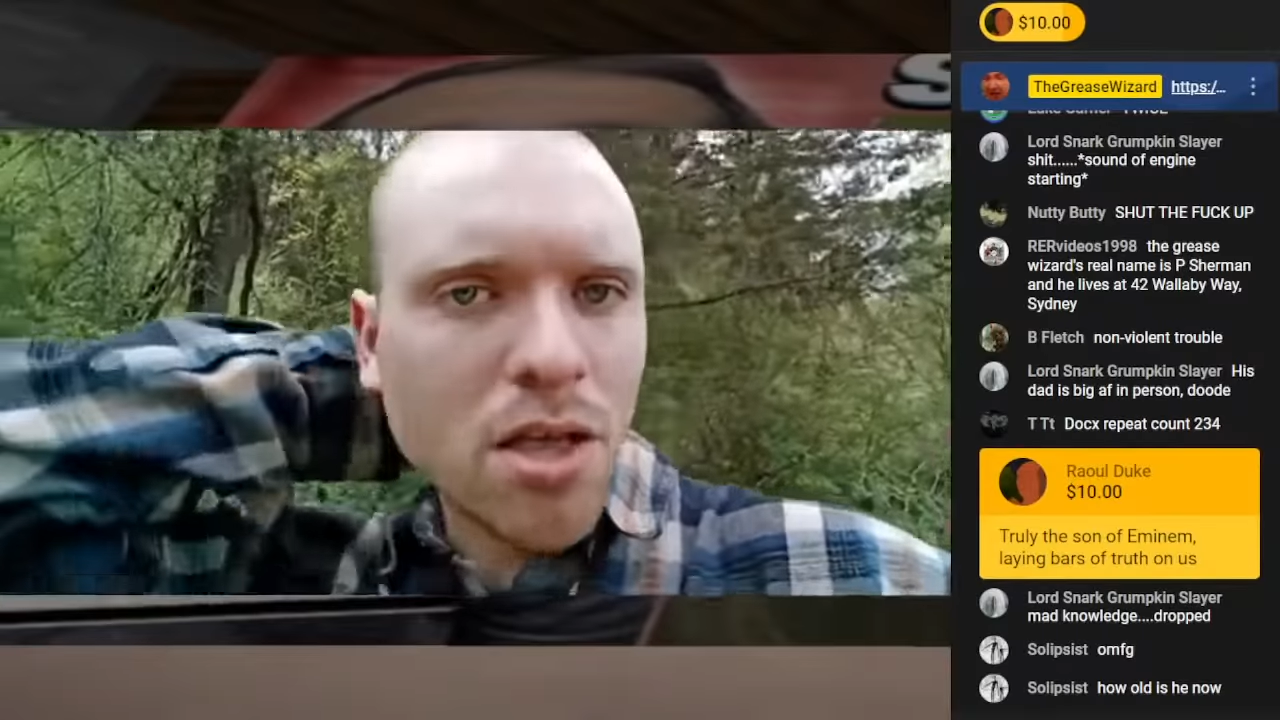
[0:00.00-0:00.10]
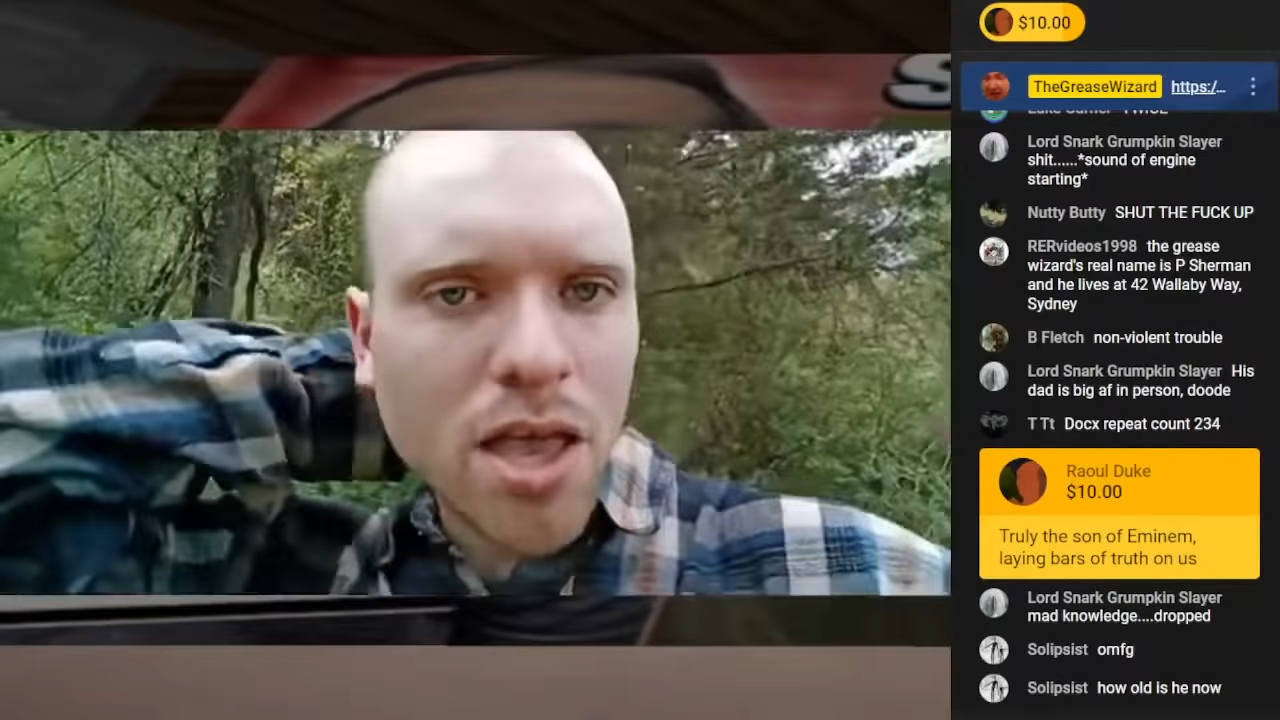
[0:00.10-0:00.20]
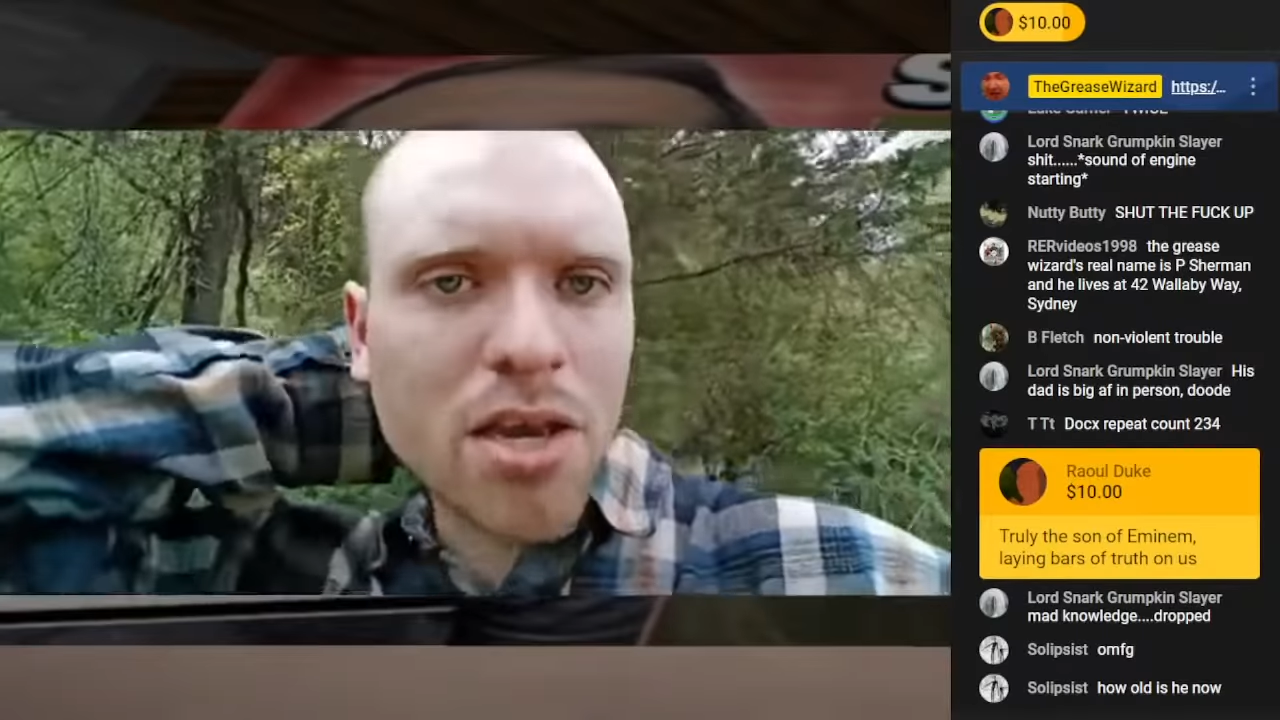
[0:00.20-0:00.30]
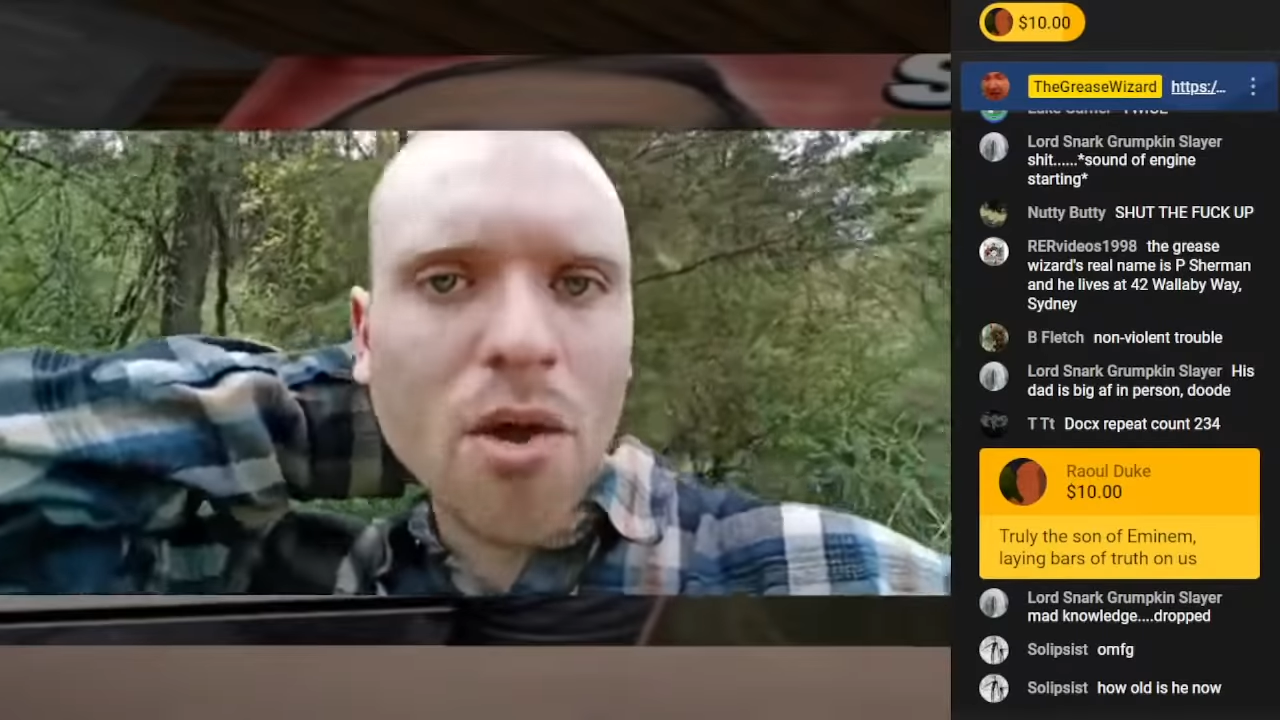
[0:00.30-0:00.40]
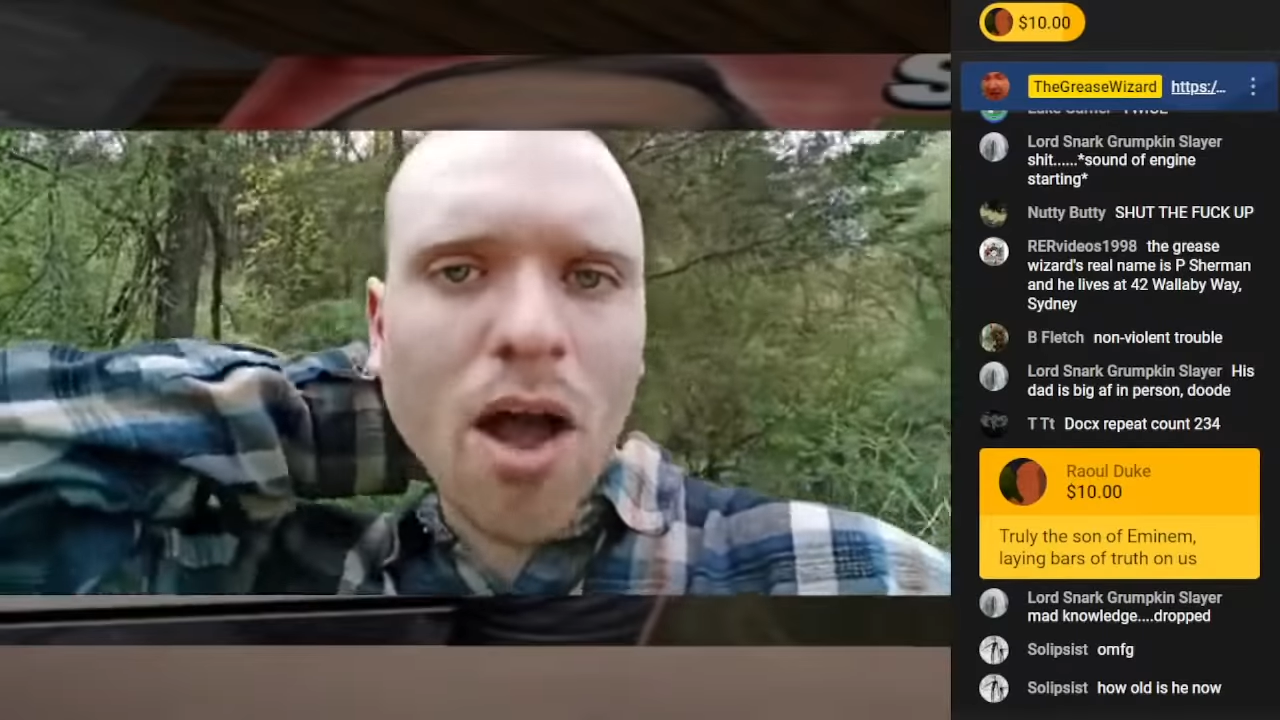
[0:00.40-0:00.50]

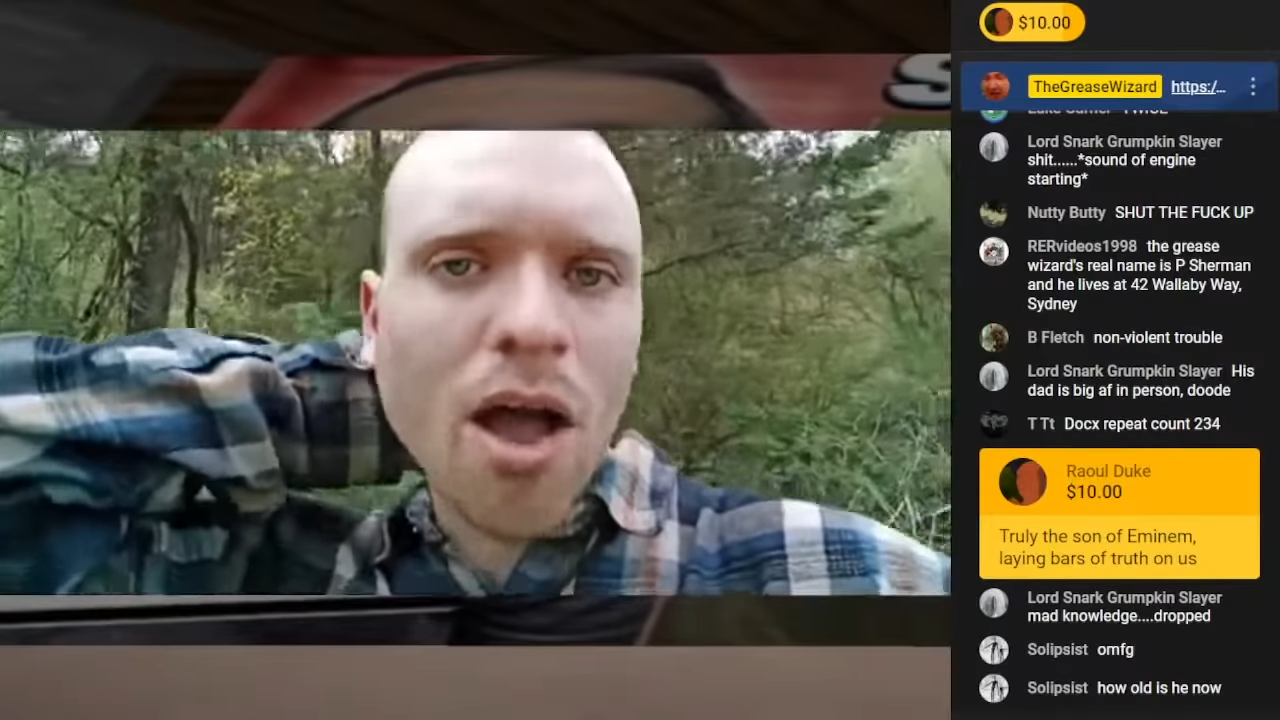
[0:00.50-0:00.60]
And you know.